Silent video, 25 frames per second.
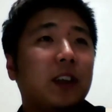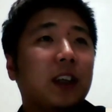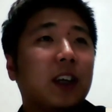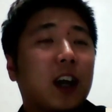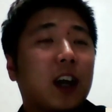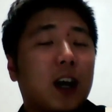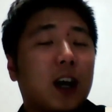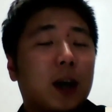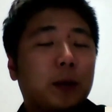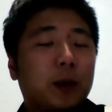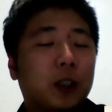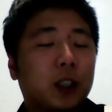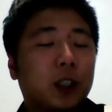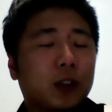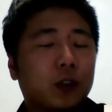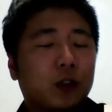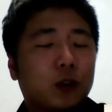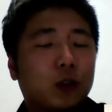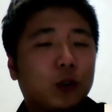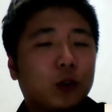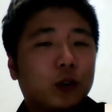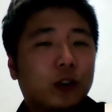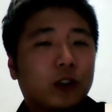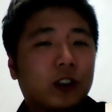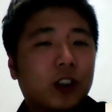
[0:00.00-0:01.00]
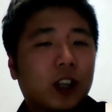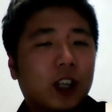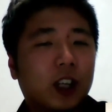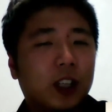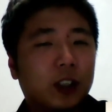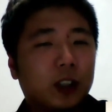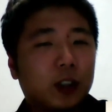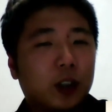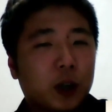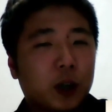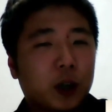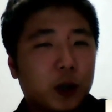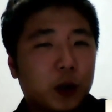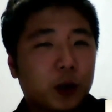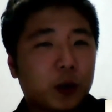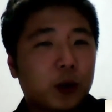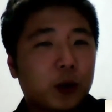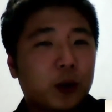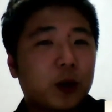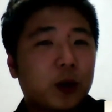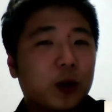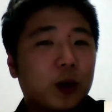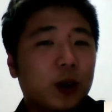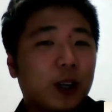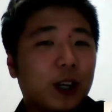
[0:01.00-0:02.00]
the option to say no
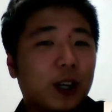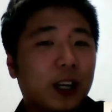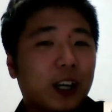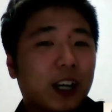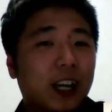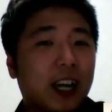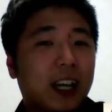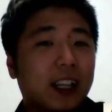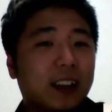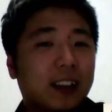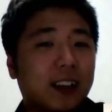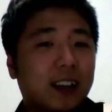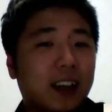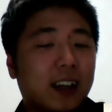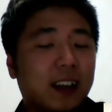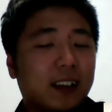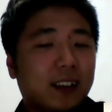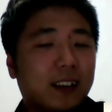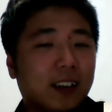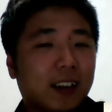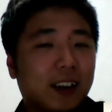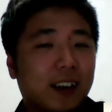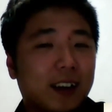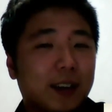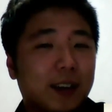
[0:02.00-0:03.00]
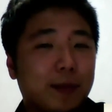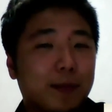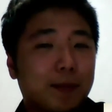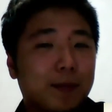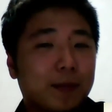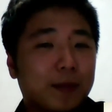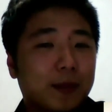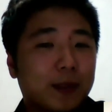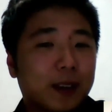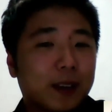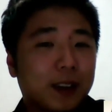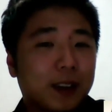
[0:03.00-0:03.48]
at that time.